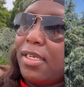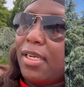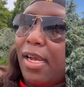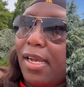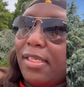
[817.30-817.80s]

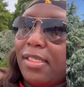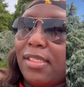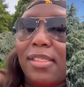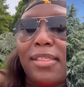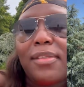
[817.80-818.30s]

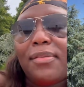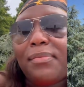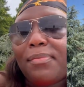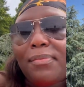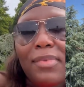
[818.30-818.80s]
guys.
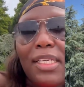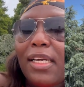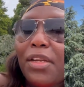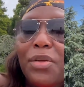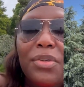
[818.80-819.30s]

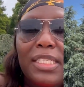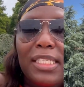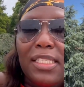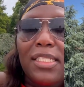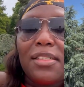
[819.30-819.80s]
Can you
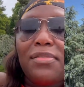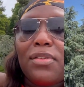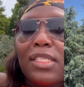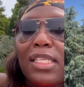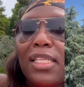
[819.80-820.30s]
resist? If you
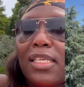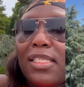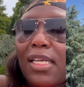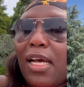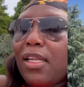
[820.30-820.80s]
see these
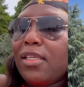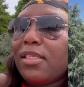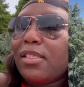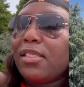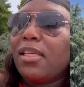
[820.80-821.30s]

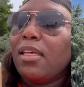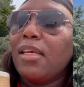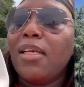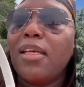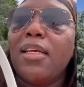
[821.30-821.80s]
colors,
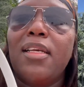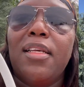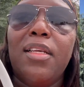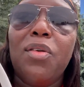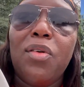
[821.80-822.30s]

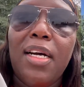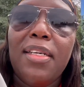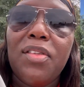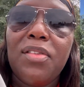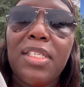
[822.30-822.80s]
you
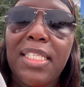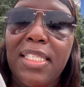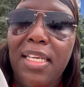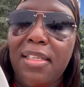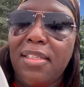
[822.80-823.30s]
can't
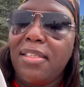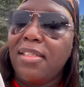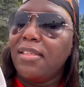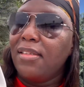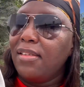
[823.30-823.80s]
resist.
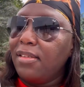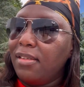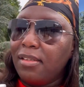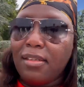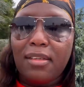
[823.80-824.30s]

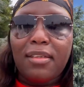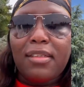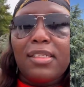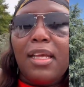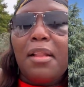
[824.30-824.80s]

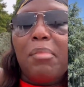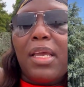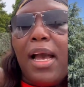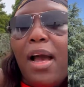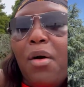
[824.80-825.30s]
Tell me,
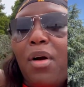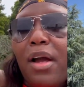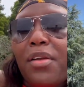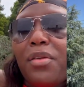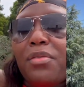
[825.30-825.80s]
how
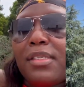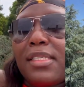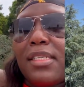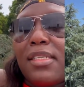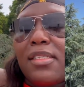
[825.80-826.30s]
can you
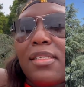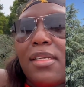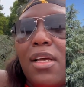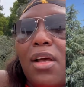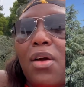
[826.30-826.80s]
resist
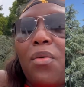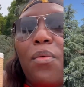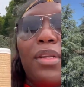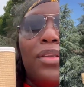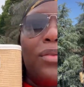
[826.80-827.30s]
when you